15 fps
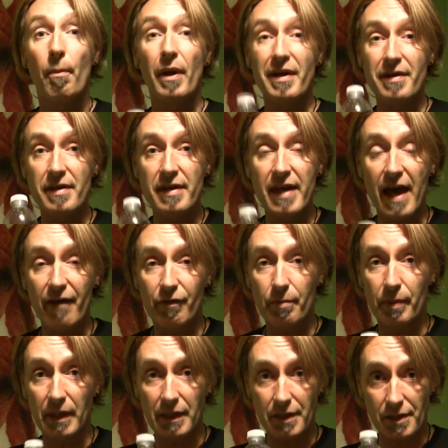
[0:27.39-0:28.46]
Never
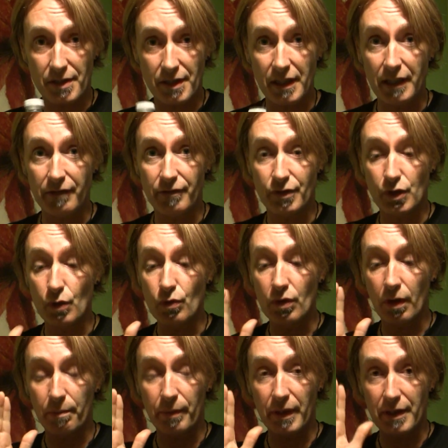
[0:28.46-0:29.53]
be deceived. Do
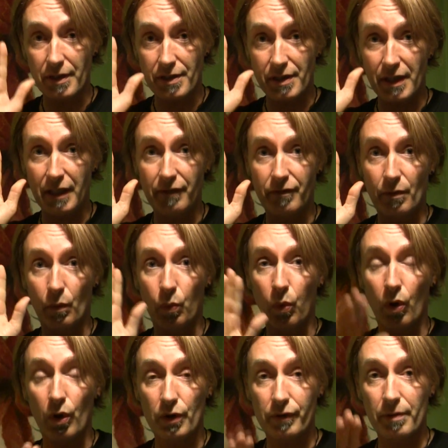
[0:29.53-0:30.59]
not be deceived.
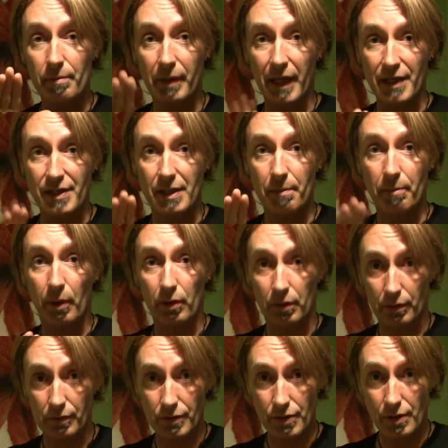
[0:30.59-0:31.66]
Water in plastic
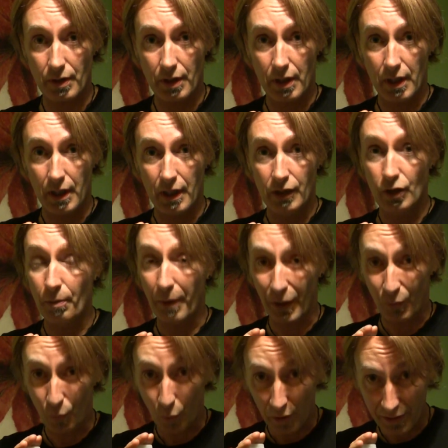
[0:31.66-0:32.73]
bottles, no
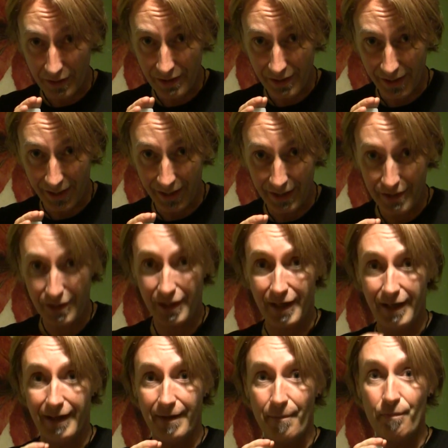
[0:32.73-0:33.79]
matter what it says,
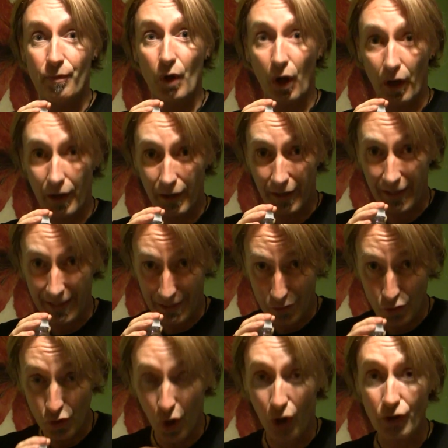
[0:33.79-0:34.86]
is
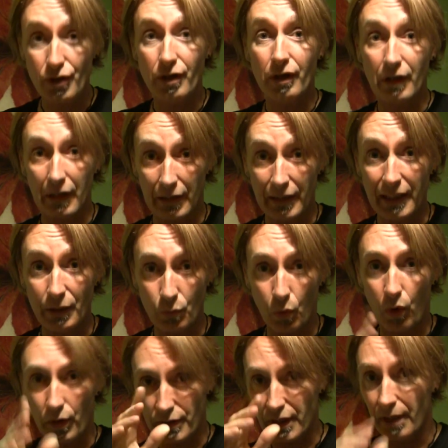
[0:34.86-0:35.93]
not clean
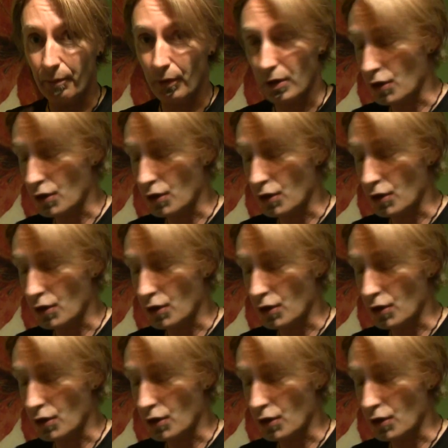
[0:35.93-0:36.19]
water. I'm going